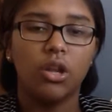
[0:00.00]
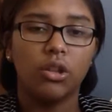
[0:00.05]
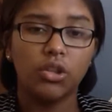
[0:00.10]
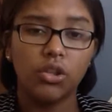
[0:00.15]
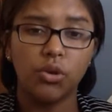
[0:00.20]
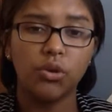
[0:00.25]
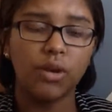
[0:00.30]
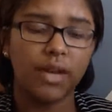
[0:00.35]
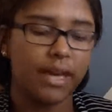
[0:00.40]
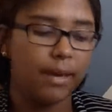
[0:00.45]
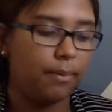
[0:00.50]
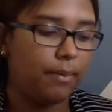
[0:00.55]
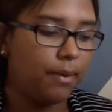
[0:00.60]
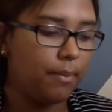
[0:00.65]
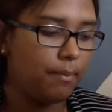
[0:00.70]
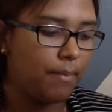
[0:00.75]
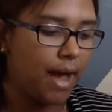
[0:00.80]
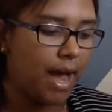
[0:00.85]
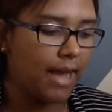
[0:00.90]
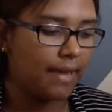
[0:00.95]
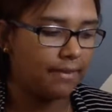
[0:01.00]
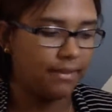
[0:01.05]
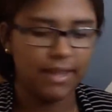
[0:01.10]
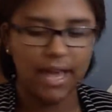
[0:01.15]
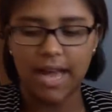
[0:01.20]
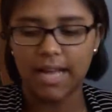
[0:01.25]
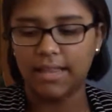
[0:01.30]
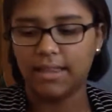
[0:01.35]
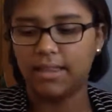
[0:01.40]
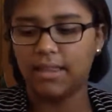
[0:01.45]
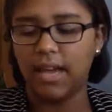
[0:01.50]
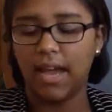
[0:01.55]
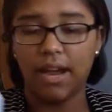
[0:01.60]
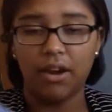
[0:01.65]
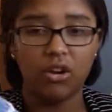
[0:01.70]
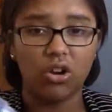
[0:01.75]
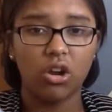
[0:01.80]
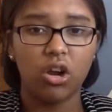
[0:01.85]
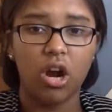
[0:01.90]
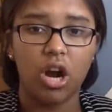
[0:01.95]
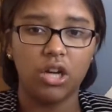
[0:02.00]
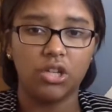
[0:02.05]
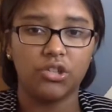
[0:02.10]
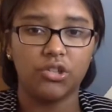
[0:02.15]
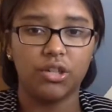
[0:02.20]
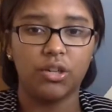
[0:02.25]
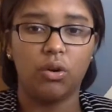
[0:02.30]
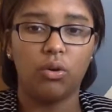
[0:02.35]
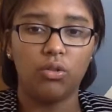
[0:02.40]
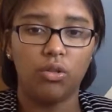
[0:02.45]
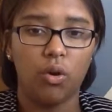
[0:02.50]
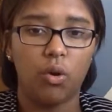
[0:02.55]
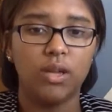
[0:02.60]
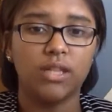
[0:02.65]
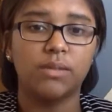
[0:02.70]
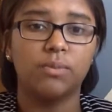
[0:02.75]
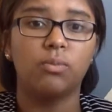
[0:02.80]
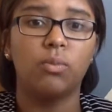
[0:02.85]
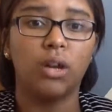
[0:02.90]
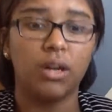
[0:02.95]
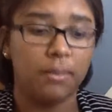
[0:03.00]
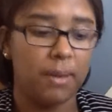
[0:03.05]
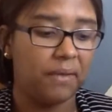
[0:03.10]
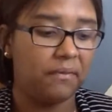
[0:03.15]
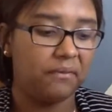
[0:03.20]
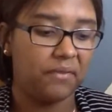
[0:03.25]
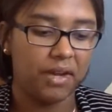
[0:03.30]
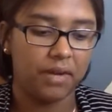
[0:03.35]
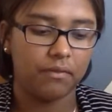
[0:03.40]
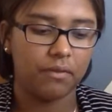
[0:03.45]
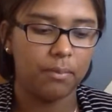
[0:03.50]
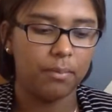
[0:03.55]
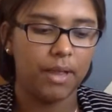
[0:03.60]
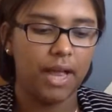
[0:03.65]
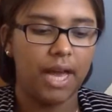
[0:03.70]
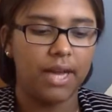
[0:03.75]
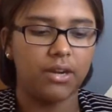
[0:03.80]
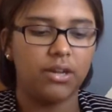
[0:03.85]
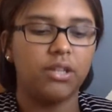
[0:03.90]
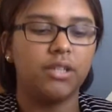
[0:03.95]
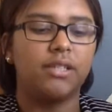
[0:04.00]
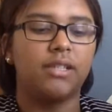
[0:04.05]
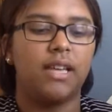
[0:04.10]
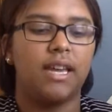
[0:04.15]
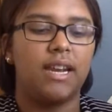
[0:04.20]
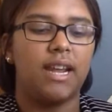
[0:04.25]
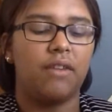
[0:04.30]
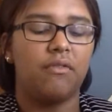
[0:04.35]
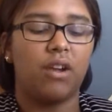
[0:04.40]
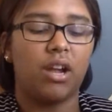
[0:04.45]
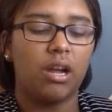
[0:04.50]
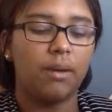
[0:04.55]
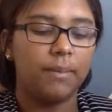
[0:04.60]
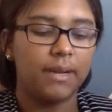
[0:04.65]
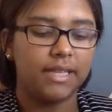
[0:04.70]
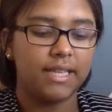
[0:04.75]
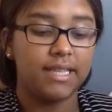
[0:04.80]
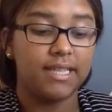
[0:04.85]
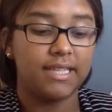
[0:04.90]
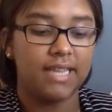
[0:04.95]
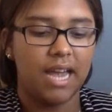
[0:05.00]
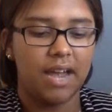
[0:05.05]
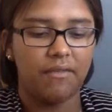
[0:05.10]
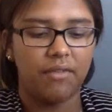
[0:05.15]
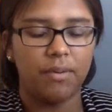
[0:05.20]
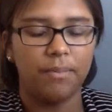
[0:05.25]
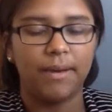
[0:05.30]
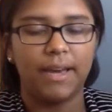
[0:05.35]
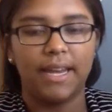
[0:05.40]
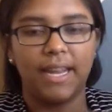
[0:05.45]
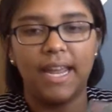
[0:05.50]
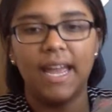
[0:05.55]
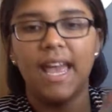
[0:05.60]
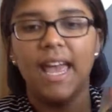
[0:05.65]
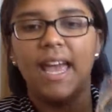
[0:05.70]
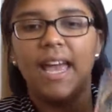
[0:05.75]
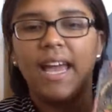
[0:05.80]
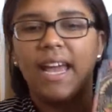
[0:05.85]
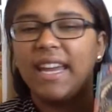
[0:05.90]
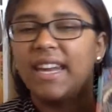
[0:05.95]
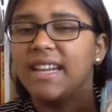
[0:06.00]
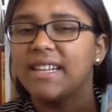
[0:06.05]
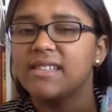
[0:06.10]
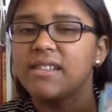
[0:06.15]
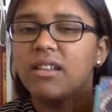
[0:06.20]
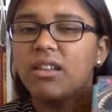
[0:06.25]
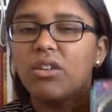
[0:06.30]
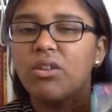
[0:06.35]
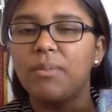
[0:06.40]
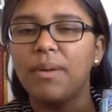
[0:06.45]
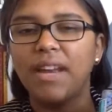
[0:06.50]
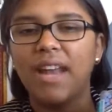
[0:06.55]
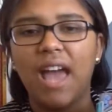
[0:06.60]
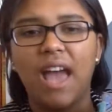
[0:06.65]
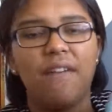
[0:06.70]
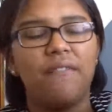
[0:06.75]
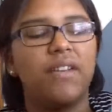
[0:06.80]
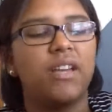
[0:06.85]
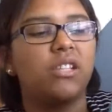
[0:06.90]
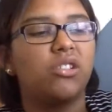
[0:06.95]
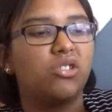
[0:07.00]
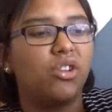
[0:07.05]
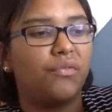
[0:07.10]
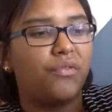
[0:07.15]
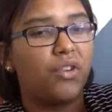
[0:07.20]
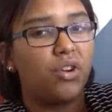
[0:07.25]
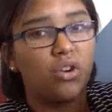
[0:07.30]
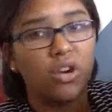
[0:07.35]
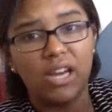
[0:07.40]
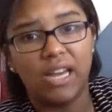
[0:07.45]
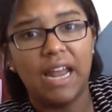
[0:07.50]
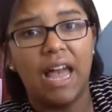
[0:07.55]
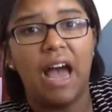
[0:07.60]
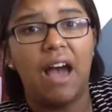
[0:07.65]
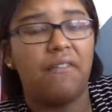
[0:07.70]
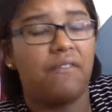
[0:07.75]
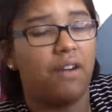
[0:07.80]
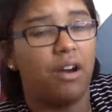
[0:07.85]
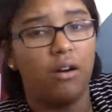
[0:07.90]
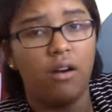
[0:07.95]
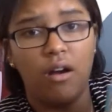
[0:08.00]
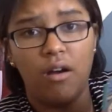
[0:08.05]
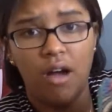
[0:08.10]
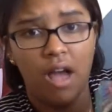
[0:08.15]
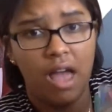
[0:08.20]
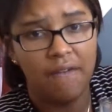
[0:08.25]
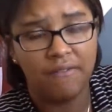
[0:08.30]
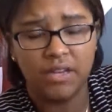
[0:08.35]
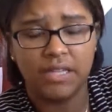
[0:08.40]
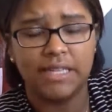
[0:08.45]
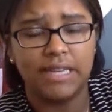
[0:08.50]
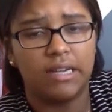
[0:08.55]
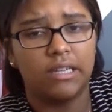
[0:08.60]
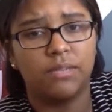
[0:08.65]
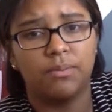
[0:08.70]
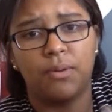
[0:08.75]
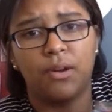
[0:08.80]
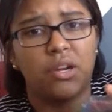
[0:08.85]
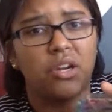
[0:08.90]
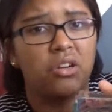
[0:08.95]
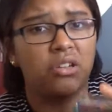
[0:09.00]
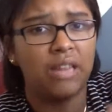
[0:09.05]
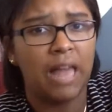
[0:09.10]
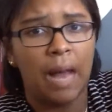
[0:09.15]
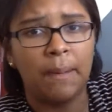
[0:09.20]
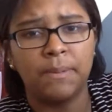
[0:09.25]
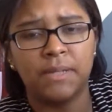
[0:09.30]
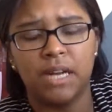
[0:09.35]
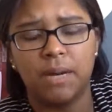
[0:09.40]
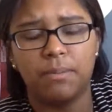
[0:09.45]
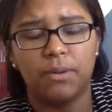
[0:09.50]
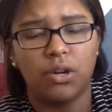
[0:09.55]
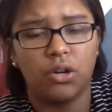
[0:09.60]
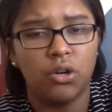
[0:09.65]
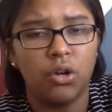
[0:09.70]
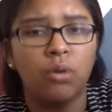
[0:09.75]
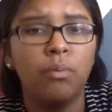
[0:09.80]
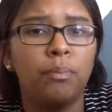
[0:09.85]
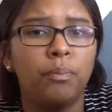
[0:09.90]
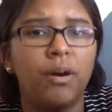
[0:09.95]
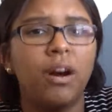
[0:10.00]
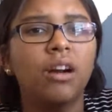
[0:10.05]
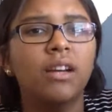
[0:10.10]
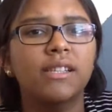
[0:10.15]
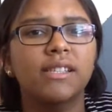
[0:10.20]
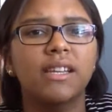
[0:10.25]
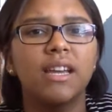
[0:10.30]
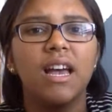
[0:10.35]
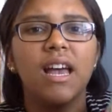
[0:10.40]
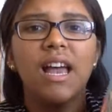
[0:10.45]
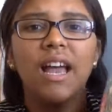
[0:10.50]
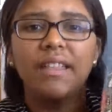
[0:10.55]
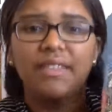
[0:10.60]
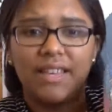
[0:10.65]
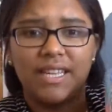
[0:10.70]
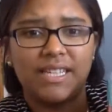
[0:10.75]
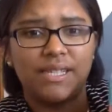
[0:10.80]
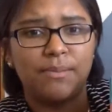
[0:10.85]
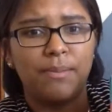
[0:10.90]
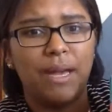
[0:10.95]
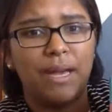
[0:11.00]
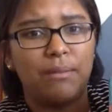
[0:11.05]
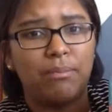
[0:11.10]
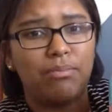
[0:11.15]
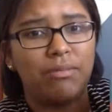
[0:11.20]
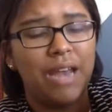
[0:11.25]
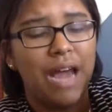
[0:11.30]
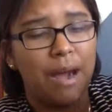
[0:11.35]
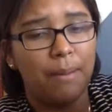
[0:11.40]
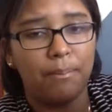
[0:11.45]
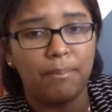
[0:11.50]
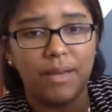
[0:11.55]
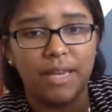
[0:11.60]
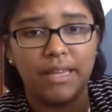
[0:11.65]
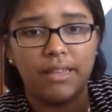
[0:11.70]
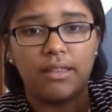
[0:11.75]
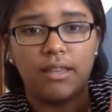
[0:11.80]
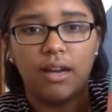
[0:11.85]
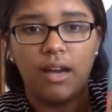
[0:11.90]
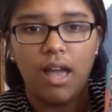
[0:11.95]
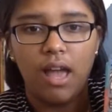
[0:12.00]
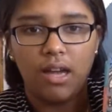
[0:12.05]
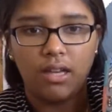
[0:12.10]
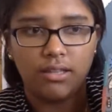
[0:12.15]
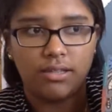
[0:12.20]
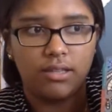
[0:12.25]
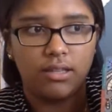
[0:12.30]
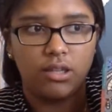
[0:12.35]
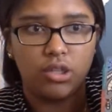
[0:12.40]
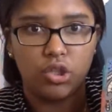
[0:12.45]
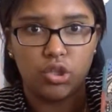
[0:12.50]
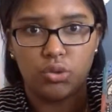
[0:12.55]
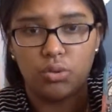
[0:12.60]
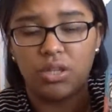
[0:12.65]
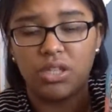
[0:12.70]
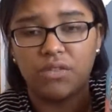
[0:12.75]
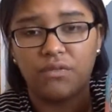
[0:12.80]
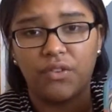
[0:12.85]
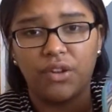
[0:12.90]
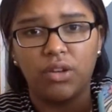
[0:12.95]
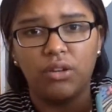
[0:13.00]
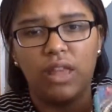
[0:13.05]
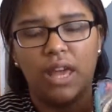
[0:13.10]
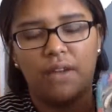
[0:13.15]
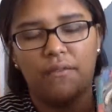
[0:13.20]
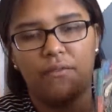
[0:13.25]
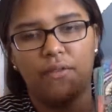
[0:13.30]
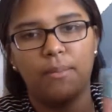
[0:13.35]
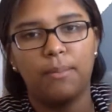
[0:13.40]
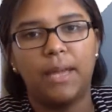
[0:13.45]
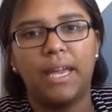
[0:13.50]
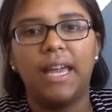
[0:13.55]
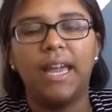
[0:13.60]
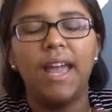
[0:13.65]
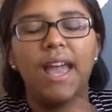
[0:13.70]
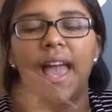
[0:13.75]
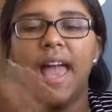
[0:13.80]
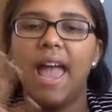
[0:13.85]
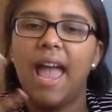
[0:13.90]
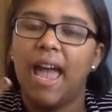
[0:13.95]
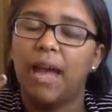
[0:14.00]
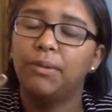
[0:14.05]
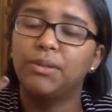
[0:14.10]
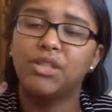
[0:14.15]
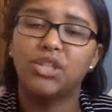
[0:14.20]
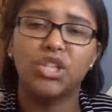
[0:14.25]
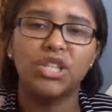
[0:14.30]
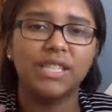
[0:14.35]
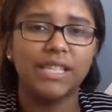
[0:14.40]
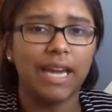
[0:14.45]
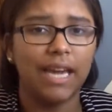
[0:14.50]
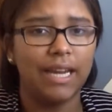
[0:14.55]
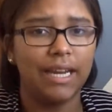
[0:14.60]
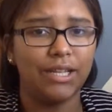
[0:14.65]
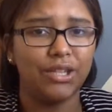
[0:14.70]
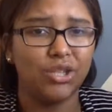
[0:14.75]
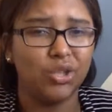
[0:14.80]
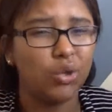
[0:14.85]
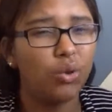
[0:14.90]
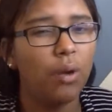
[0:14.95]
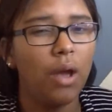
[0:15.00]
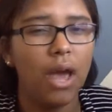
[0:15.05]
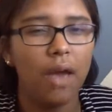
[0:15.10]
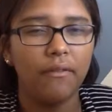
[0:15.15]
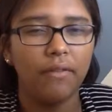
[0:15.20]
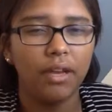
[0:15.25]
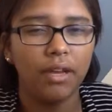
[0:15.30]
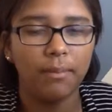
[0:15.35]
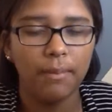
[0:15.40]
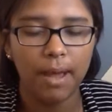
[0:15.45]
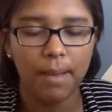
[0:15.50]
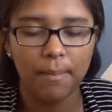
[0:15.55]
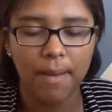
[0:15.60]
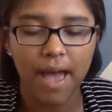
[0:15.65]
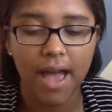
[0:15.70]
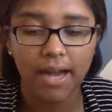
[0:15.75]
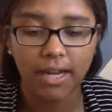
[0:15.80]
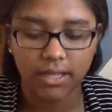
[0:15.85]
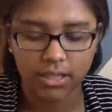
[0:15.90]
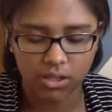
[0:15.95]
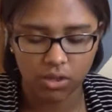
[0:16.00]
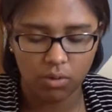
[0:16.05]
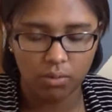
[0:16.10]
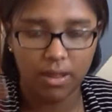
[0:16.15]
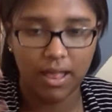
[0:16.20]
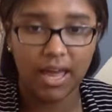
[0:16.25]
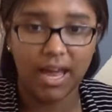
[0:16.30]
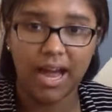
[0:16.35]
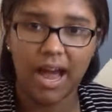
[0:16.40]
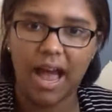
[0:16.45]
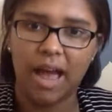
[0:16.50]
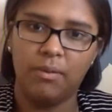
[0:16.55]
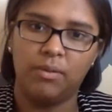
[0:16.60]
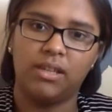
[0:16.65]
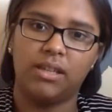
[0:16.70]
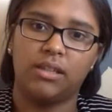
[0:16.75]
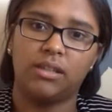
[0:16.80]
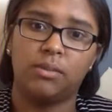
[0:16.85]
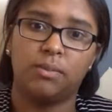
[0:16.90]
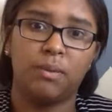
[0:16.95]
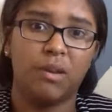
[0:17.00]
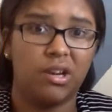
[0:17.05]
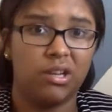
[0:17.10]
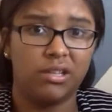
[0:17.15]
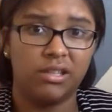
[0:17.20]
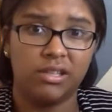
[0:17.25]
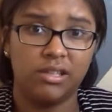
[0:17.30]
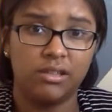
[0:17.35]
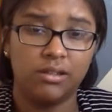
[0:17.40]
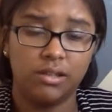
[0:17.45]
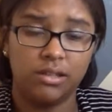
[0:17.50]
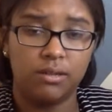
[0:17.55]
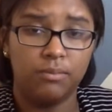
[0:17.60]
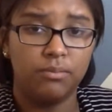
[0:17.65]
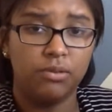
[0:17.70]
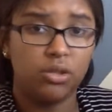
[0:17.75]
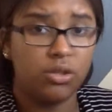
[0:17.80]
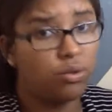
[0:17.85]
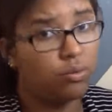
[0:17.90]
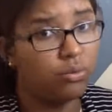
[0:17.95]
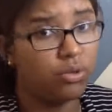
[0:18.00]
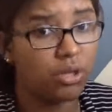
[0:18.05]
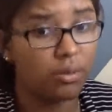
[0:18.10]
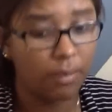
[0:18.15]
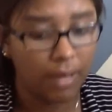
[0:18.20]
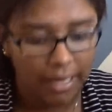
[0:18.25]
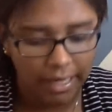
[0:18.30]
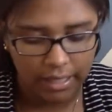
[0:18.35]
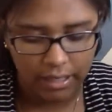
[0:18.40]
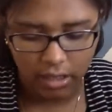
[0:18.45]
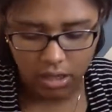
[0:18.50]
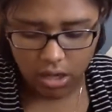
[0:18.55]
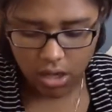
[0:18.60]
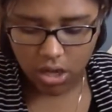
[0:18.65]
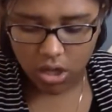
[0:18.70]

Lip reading: Do keep in mind that the Erin Condren, although it's one of my favorite planners and I recommend it to everybody, it is a little bit heavy. So if you're going to have a heavy textbook, your laptop, your notebooks, this might not be the excellent choice for you. Like for me, it was just getting too heavy in my bag, so like I was experiencing some shoulder pain.